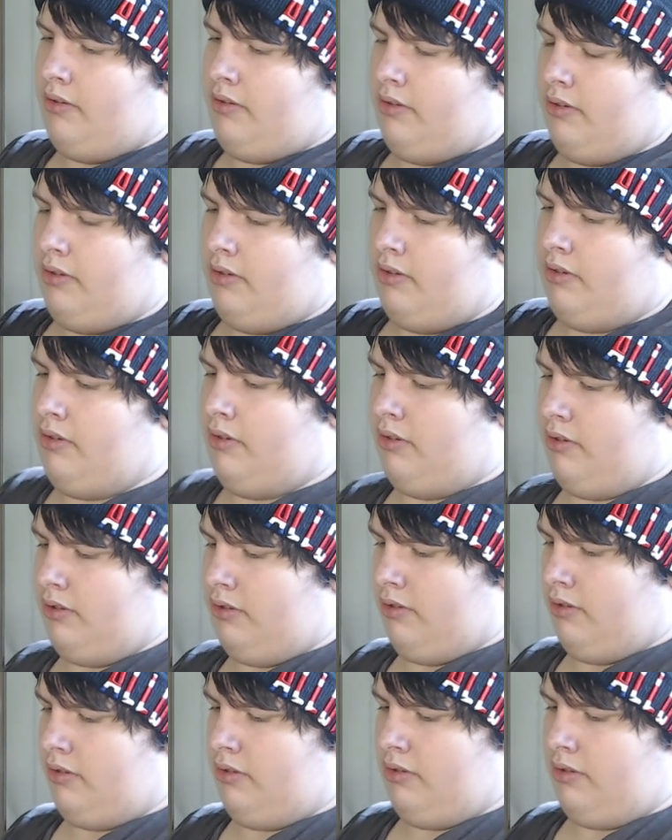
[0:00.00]

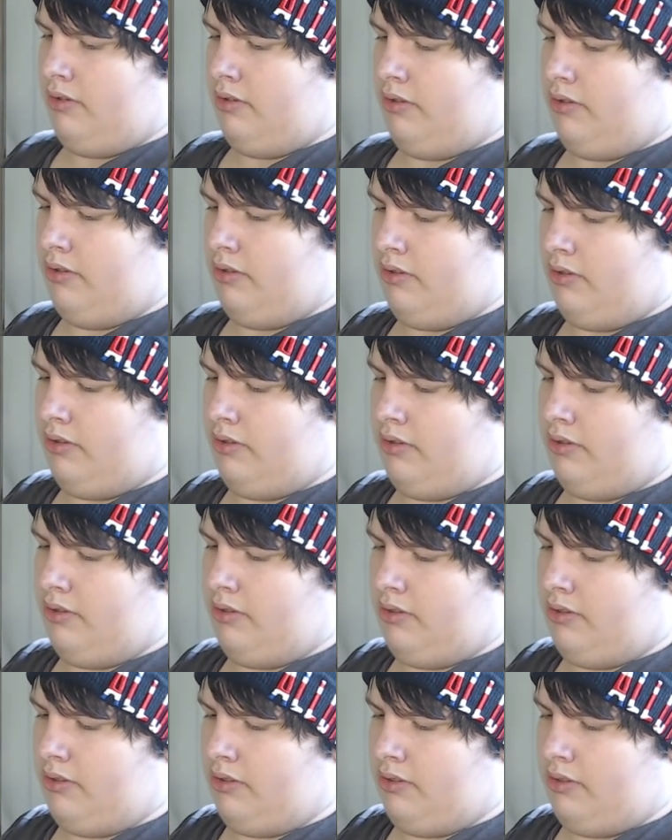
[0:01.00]

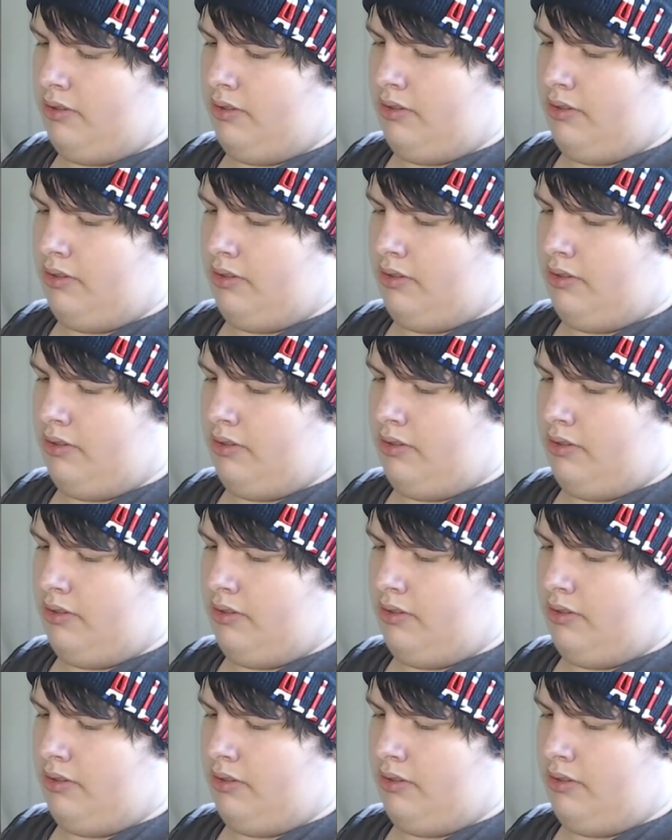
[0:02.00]
[no speech]